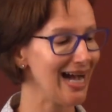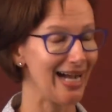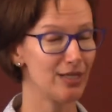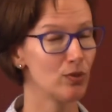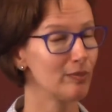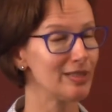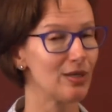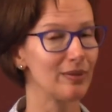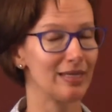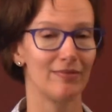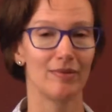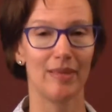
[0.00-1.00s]
I normally
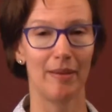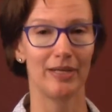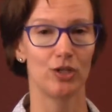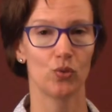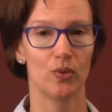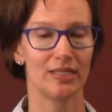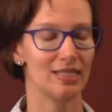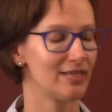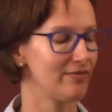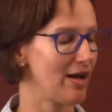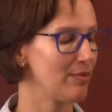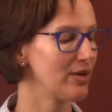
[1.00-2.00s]
don't give them that many choices.
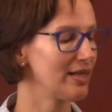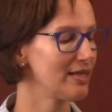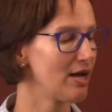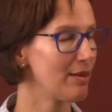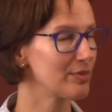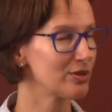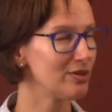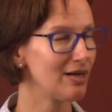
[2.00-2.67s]
If I'm running the optical,